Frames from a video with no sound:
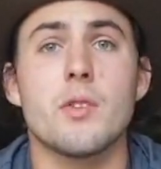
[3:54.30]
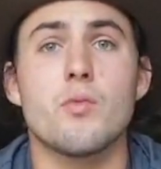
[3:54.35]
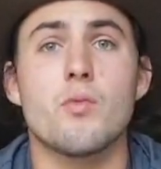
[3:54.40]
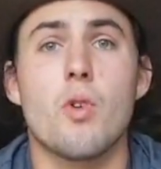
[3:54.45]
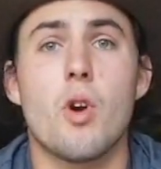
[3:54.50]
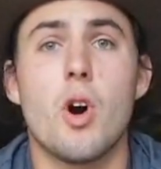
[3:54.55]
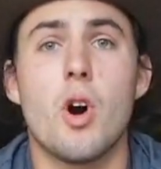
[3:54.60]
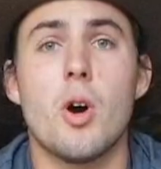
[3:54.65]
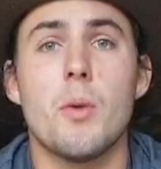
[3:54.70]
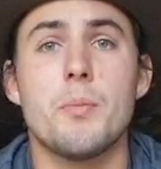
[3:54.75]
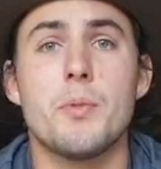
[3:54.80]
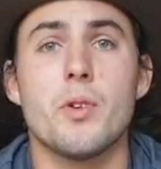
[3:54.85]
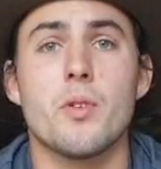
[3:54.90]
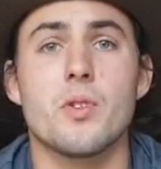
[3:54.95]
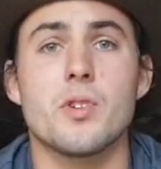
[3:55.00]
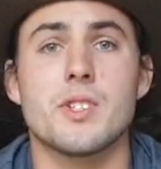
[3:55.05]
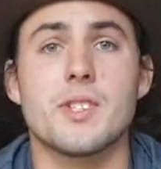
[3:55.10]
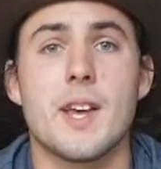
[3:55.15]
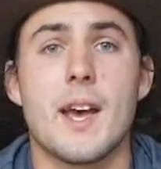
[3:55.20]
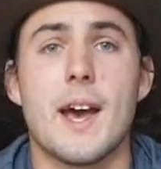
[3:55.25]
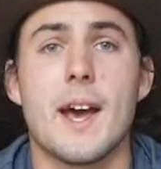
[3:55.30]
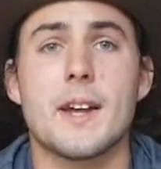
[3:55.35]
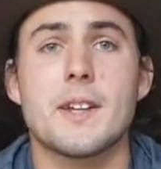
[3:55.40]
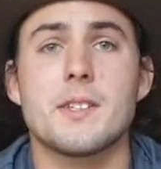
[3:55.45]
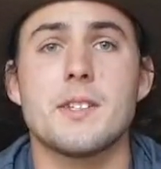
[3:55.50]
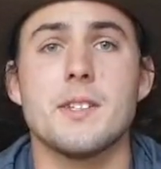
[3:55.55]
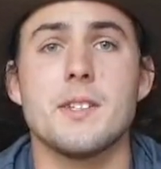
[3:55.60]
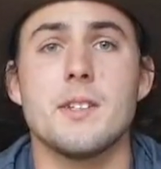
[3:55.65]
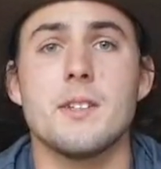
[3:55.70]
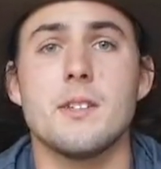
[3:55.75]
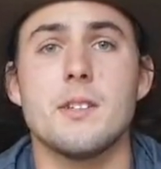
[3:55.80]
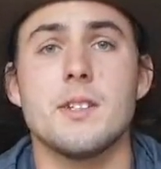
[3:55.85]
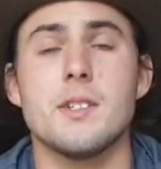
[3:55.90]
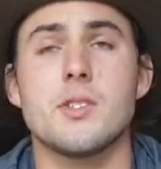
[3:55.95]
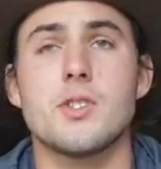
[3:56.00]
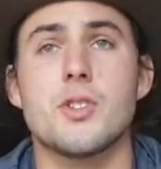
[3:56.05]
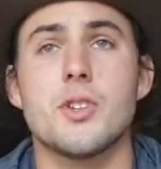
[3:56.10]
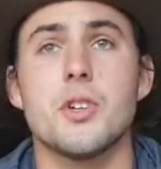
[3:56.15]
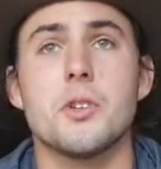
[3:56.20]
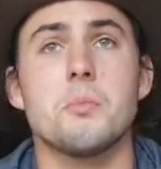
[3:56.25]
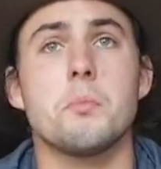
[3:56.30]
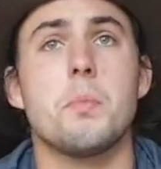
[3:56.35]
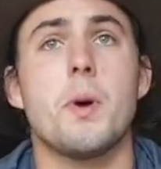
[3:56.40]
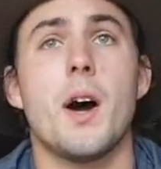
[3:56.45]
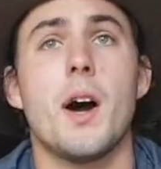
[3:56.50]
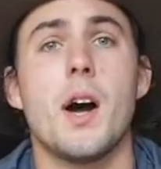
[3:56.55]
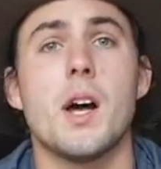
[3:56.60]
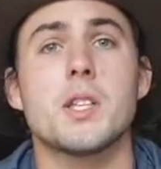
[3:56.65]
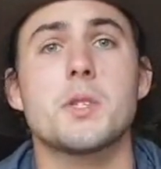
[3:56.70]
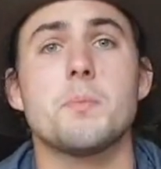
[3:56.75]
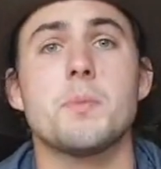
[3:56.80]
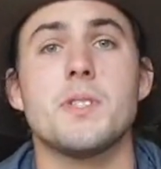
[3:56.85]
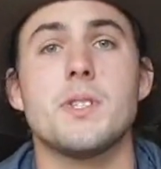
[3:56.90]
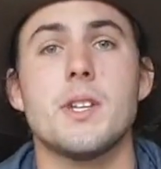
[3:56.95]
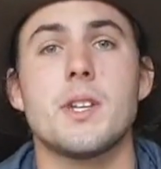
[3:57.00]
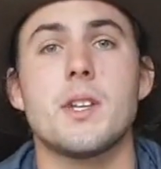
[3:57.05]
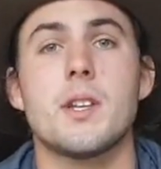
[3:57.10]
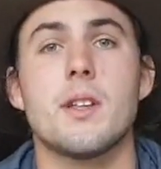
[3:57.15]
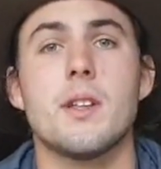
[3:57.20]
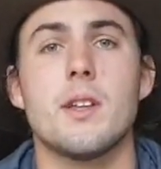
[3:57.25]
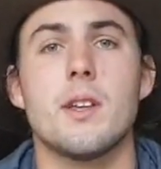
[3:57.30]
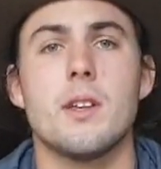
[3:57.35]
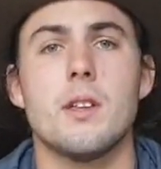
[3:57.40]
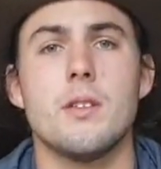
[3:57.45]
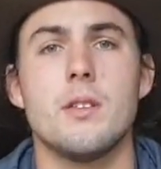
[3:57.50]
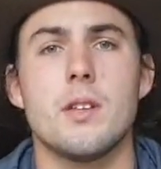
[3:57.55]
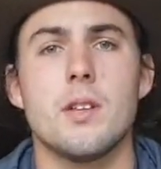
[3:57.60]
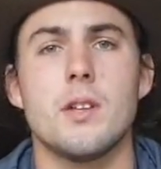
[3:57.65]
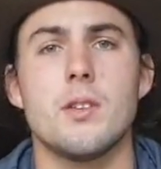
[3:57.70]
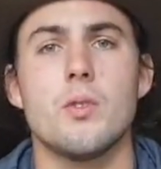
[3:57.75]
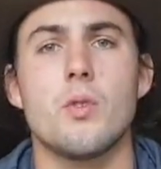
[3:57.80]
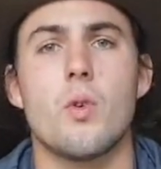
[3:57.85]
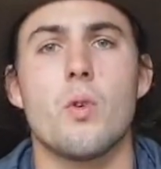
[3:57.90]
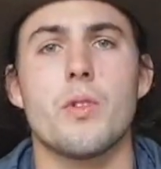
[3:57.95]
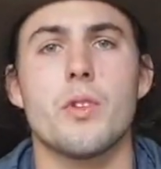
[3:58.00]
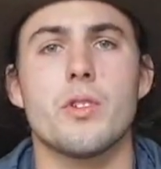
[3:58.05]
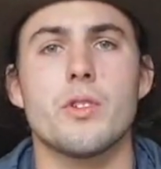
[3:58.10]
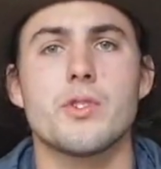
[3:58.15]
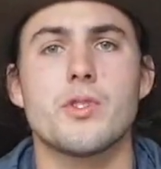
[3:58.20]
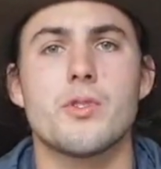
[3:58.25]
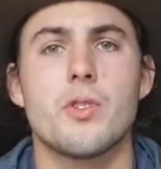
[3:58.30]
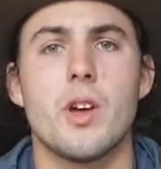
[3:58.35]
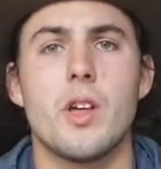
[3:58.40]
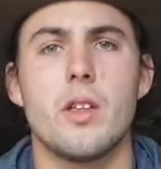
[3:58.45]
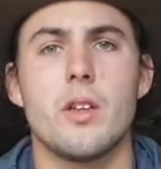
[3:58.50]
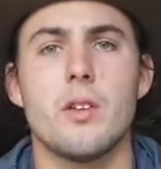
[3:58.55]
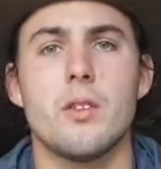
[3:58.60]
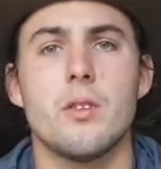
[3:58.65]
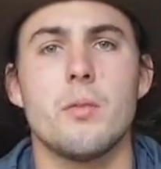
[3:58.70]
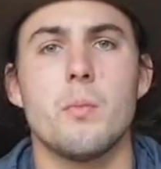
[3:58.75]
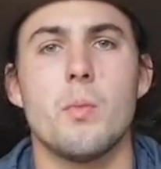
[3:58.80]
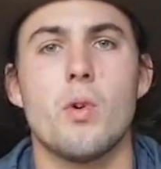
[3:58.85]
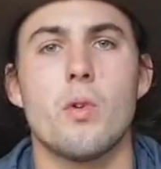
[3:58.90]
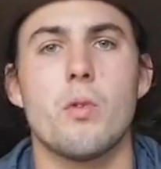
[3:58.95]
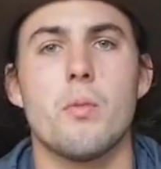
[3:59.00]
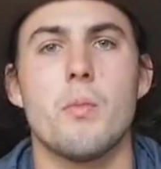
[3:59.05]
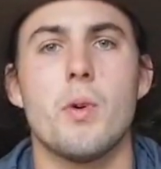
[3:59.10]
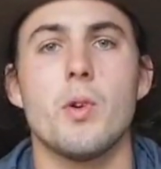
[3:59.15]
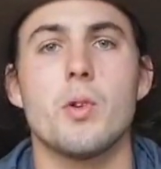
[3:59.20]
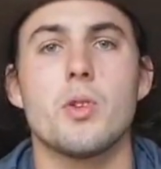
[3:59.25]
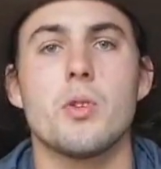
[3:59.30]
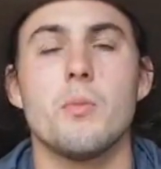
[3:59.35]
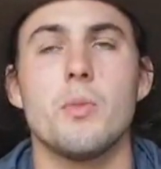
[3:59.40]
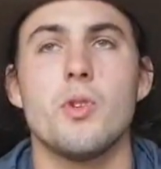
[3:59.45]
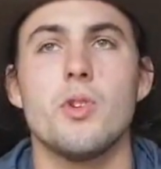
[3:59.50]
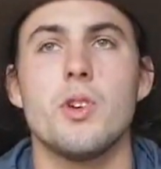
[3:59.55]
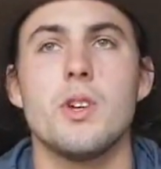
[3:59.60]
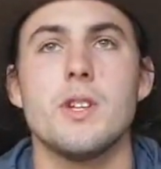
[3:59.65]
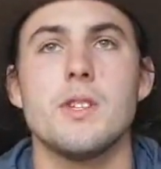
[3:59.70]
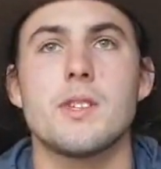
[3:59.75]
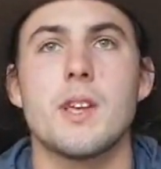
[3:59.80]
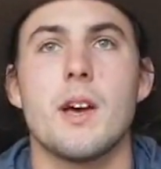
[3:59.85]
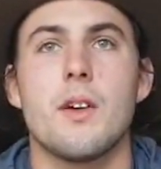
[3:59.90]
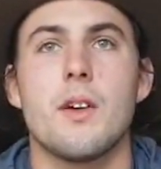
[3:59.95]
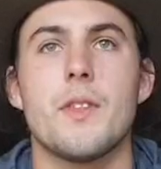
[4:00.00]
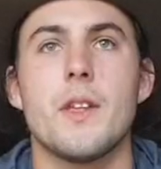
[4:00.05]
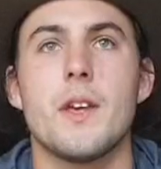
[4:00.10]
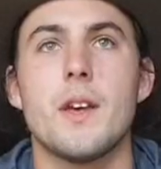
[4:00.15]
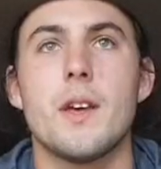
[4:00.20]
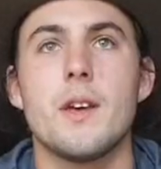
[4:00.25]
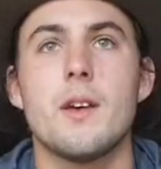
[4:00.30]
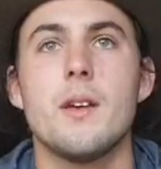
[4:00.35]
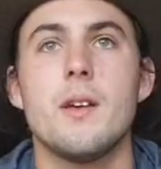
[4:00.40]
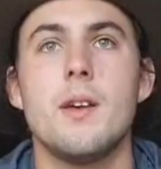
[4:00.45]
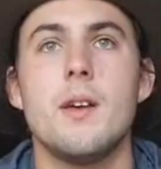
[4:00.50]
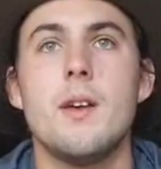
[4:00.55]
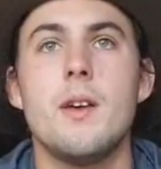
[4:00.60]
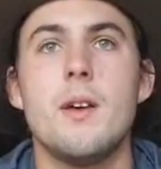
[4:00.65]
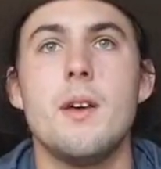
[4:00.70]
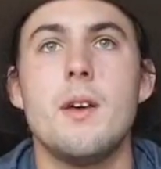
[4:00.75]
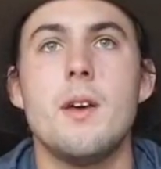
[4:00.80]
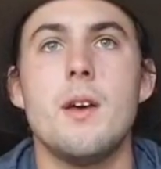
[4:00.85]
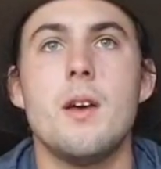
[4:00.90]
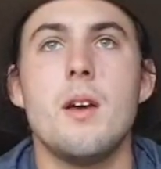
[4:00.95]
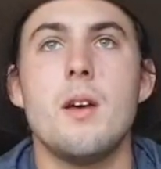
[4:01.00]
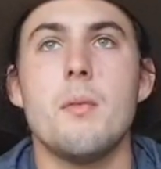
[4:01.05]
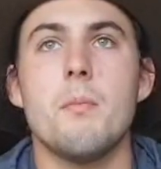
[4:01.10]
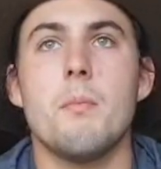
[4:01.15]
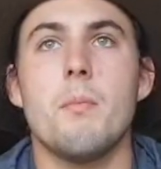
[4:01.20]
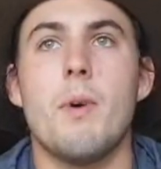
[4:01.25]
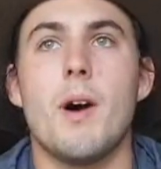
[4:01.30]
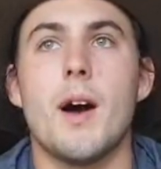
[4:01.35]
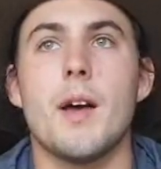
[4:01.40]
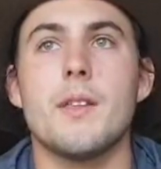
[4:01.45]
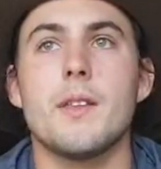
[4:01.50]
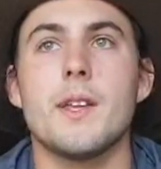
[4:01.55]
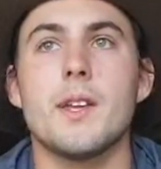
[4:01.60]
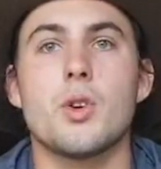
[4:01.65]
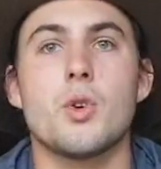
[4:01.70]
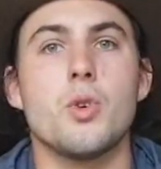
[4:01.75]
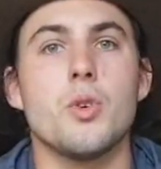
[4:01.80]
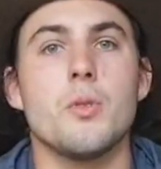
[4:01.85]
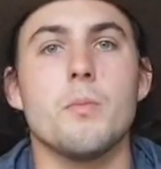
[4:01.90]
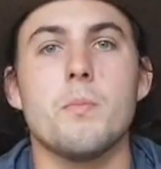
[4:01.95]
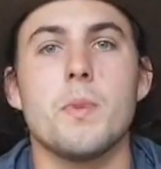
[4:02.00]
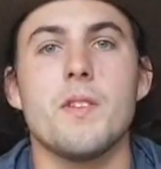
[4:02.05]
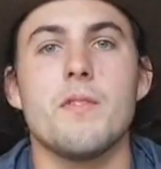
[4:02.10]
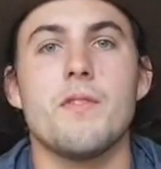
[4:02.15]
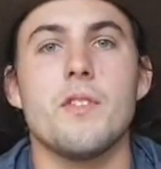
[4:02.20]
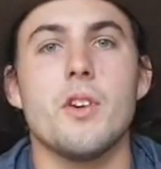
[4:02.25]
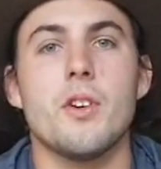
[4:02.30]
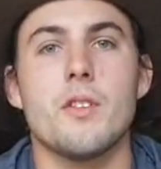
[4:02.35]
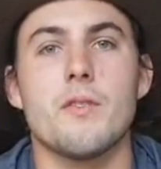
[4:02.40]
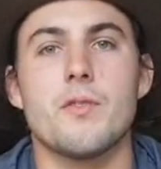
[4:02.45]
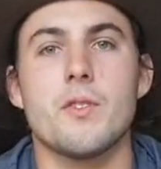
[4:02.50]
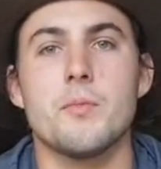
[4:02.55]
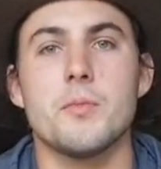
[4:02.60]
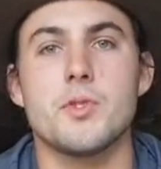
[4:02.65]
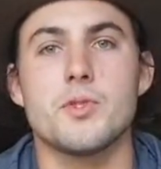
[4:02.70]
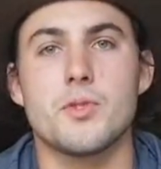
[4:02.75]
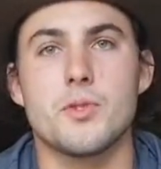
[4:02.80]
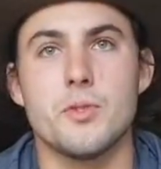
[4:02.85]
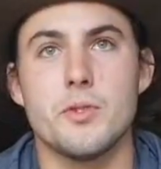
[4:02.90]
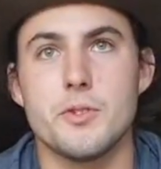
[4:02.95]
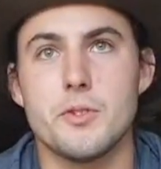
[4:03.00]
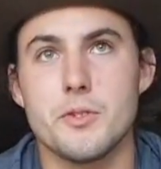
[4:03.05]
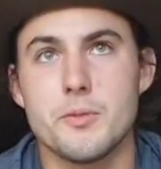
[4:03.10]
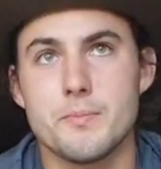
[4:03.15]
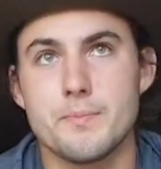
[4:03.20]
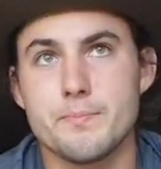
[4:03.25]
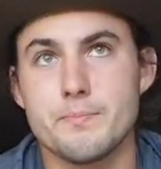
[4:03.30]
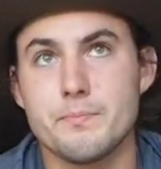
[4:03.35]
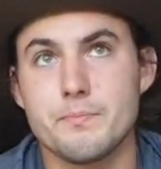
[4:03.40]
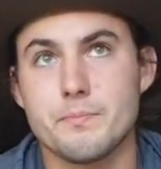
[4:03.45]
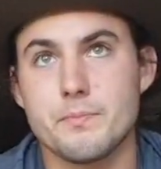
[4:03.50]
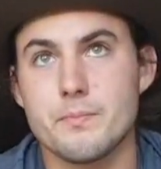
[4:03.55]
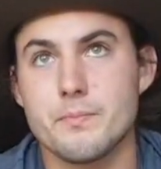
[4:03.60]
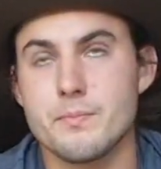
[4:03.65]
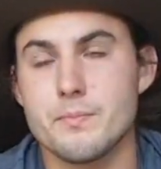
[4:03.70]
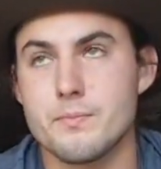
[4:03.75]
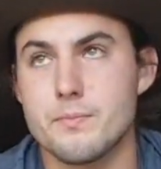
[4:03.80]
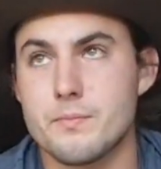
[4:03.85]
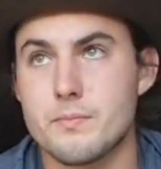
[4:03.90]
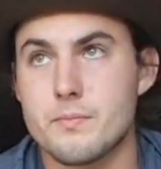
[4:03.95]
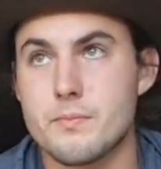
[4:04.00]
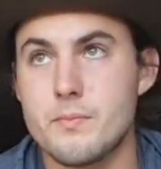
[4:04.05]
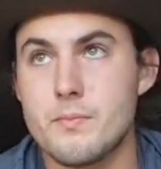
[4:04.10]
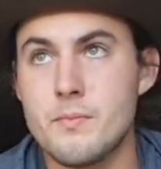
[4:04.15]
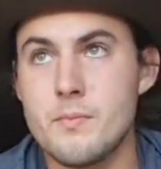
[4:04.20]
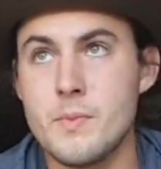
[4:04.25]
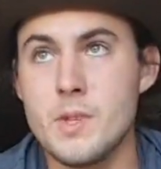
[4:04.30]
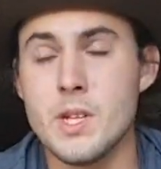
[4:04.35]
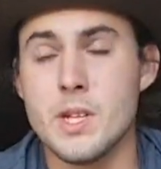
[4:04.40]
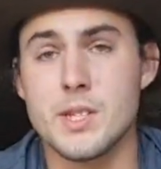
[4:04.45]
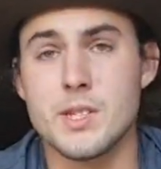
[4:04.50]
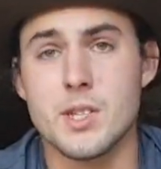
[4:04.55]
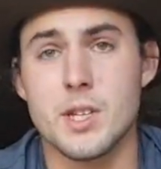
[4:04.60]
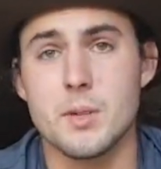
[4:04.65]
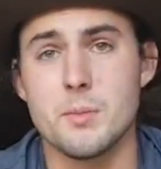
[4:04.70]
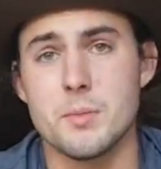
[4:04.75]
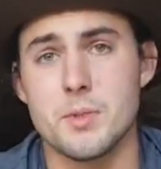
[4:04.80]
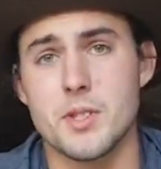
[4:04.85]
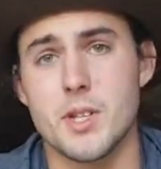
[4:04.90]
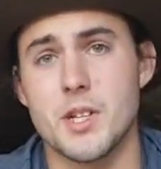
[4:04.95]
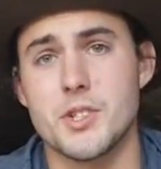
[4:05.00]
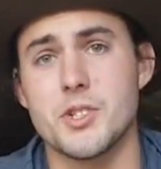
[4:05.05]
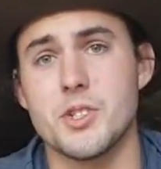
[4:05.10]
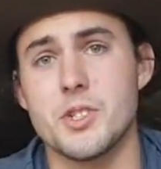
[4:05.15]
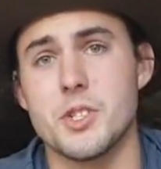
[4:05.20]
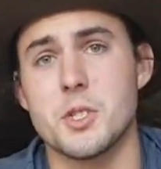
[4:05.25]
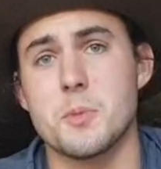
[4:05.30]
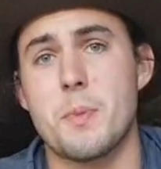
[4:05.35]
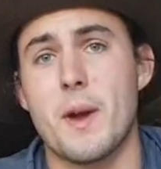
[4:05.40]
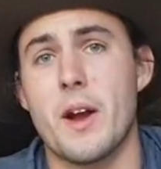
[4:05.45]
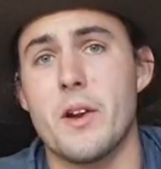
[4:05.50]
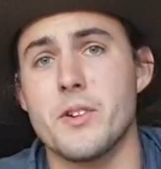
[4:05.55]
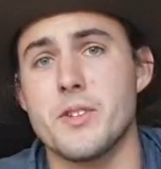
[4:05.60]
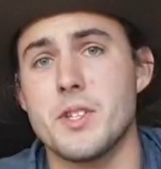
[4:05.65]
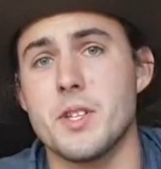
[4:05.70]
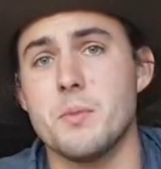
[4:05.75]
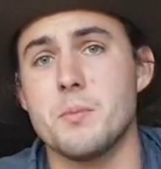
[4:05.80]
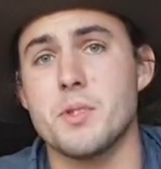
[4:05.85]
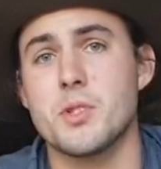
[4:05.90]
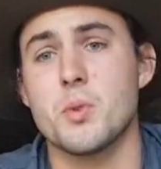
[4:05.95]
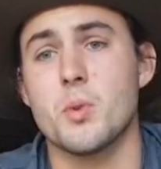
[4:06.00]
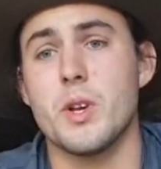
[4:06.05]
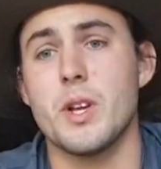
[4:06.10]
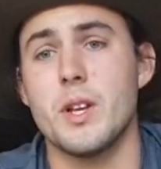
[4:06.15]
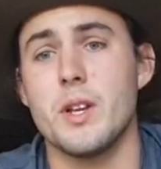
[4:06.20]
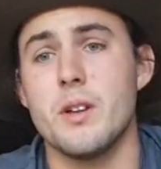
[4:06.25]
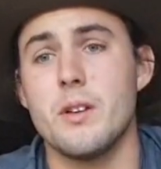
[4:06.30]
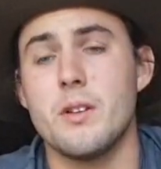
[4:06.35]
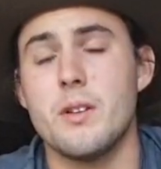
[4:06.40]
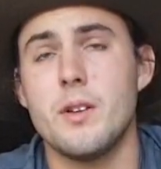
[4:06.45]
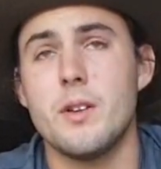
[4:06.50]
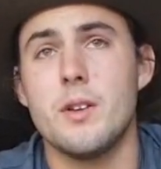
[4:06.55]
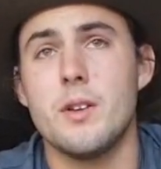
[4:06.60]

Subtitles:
robbed or attacked in certain parts, particularly in northern Australia and the more remote communities there. But it couldn't be further from the truth. There seems such a disparity between